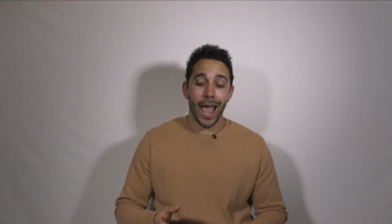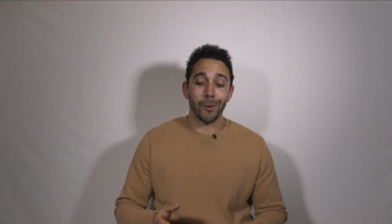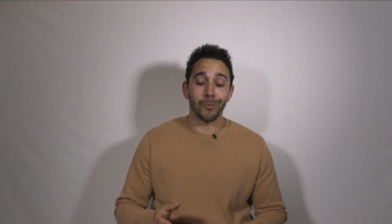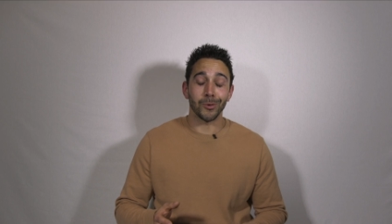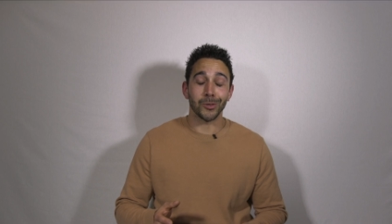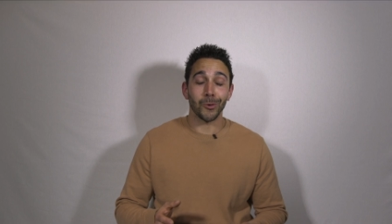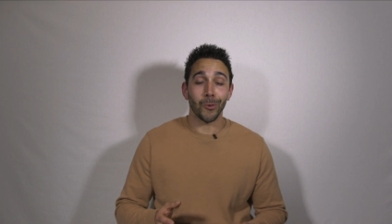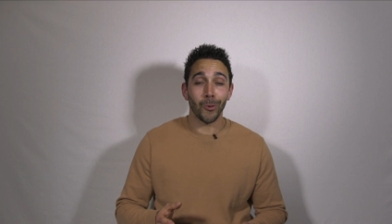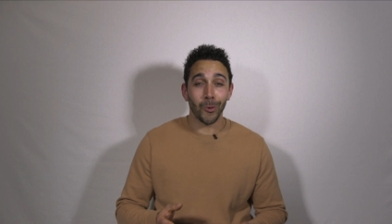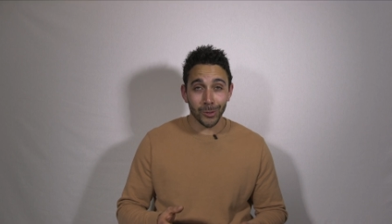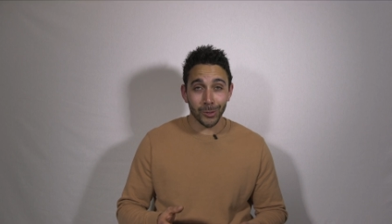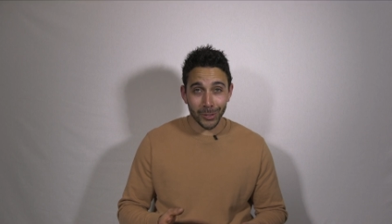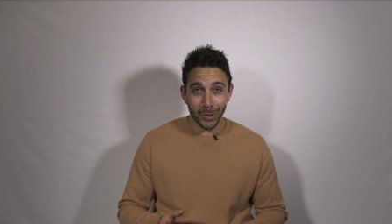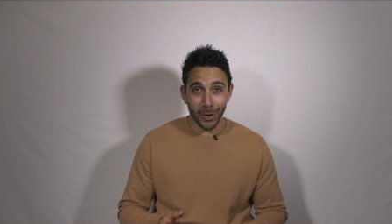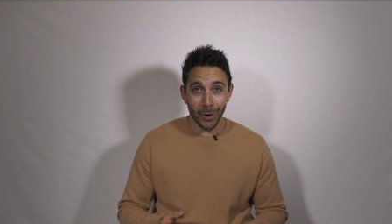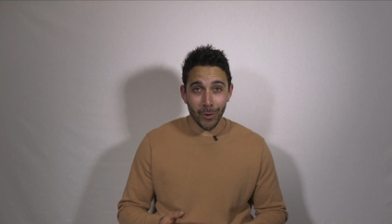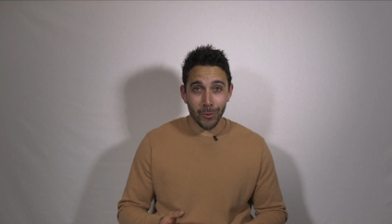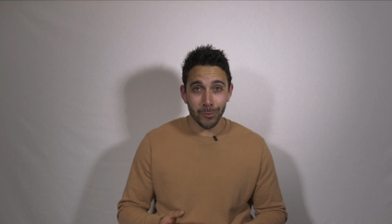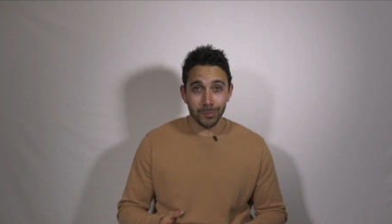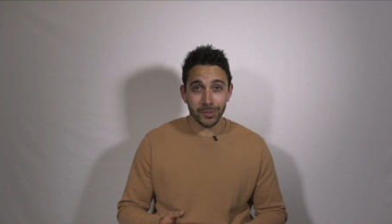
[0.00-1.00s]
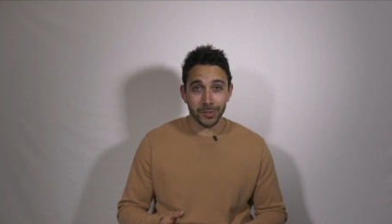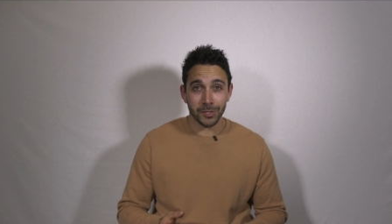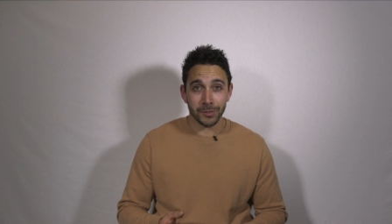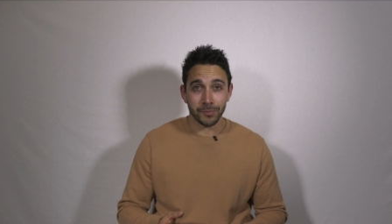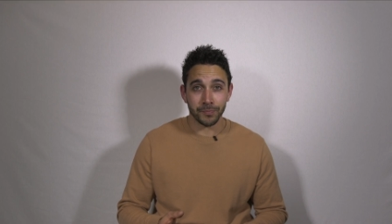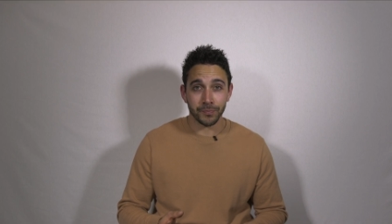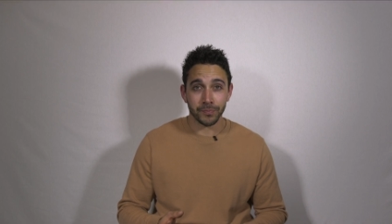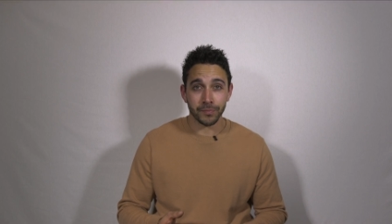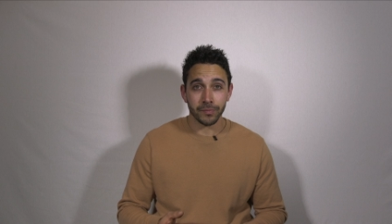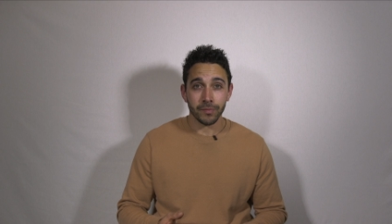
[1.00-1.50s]
And with older homes,
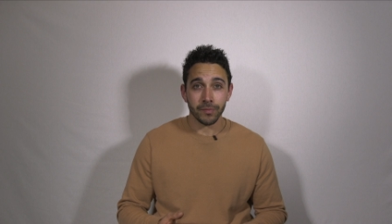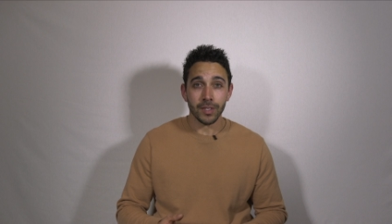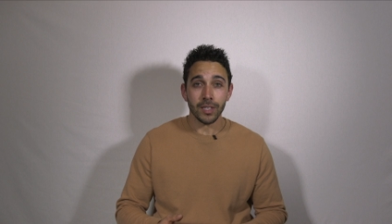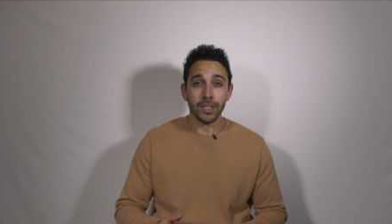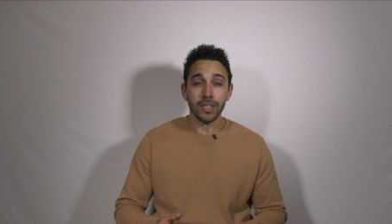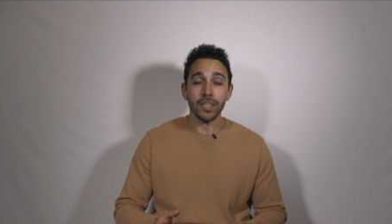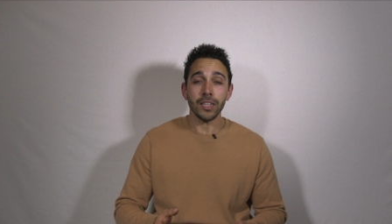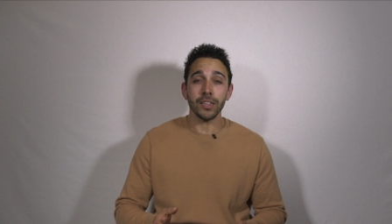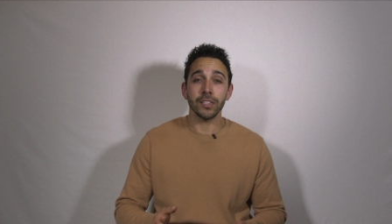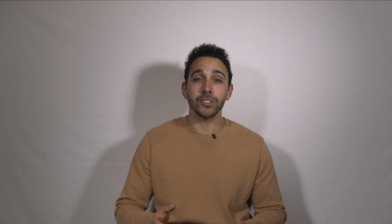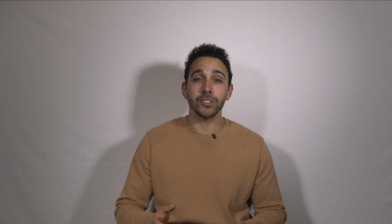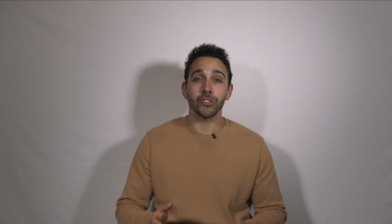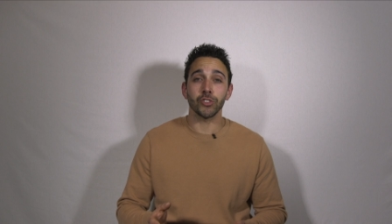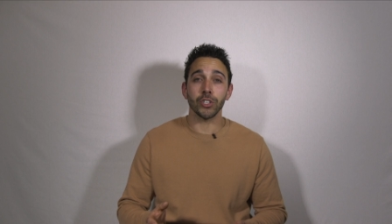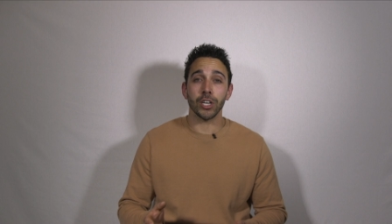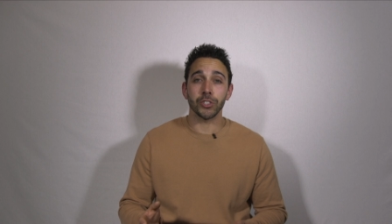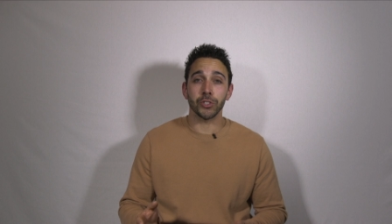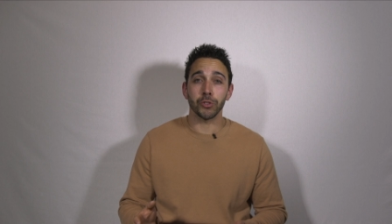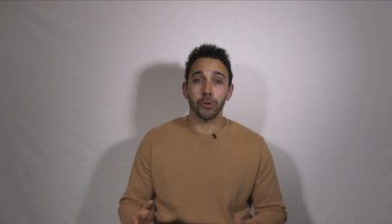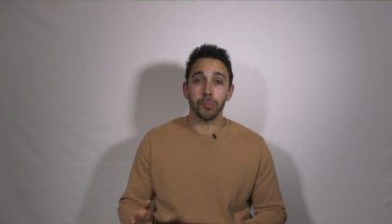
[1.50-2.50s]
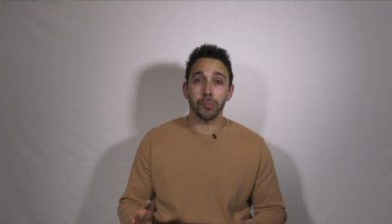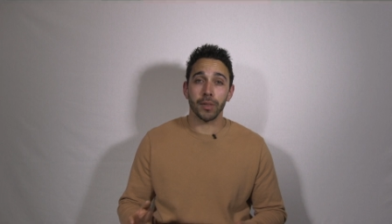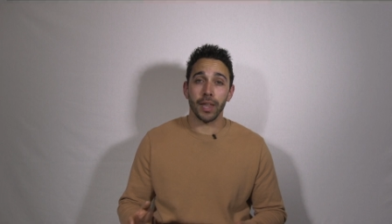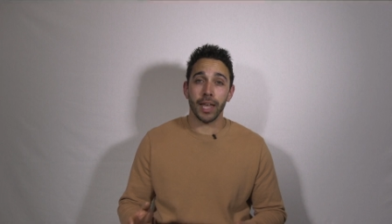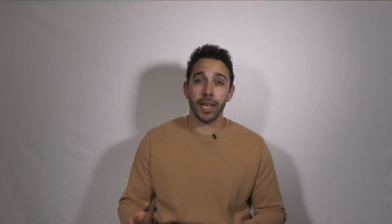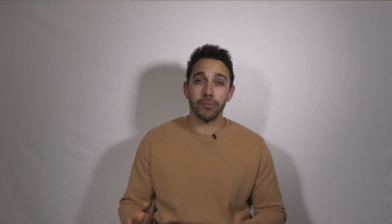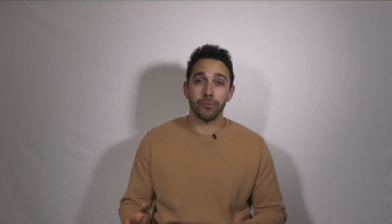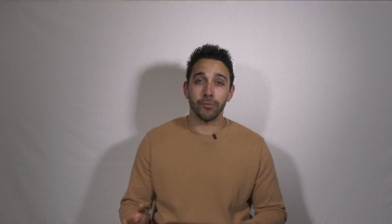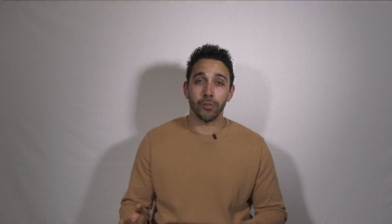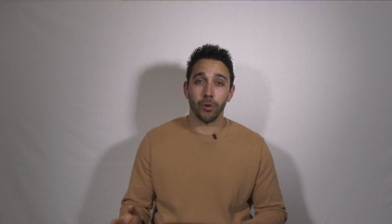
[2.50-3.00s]
structural
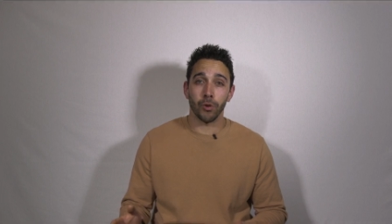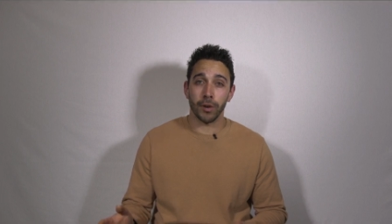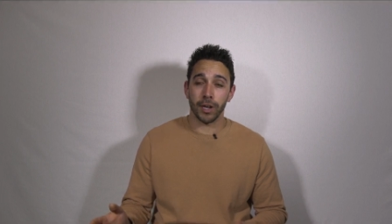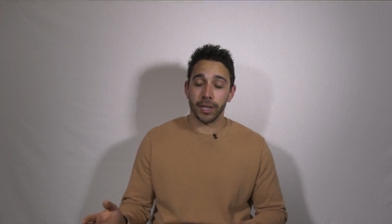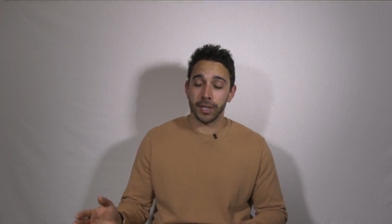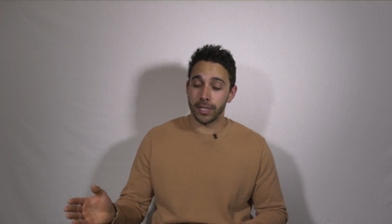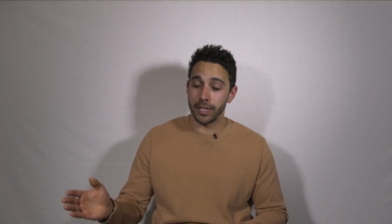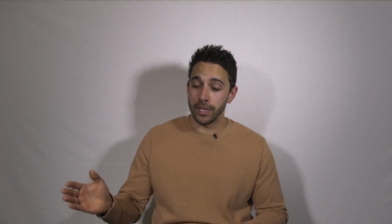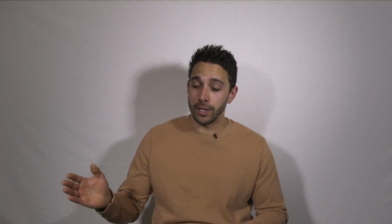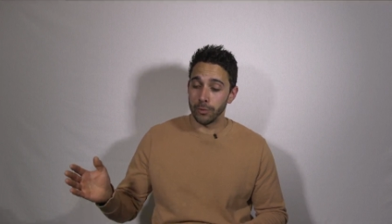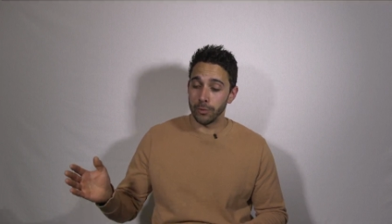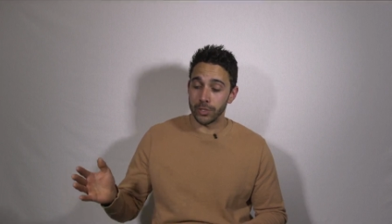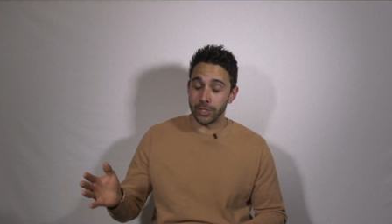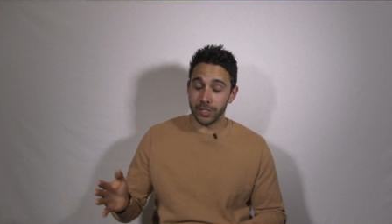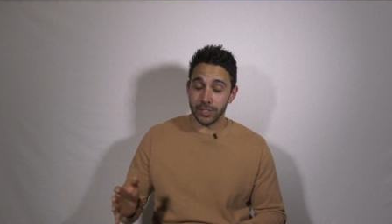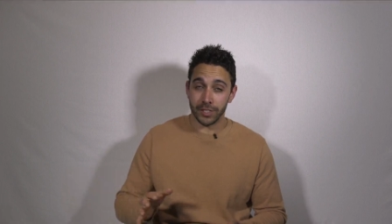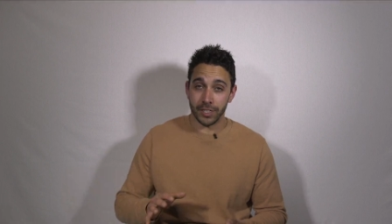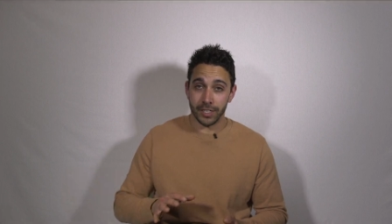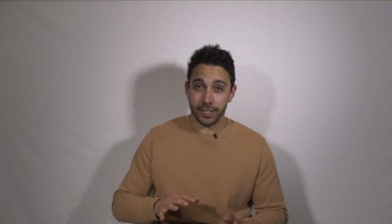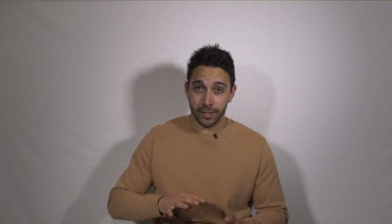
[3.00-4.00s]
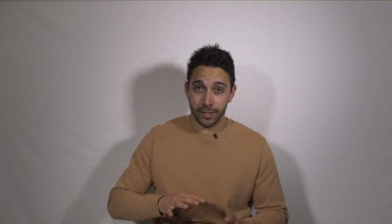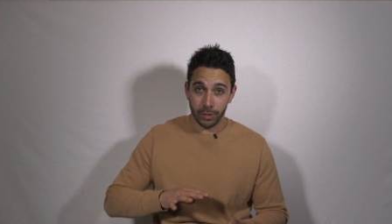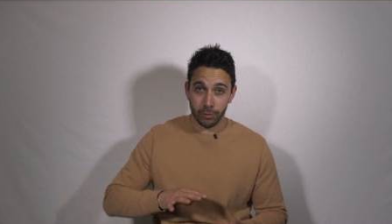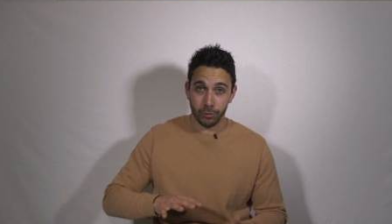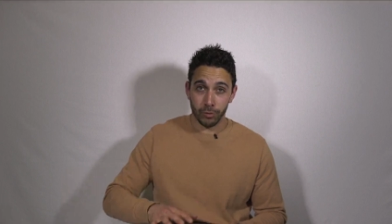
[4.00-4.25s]
plank flooring, which is like the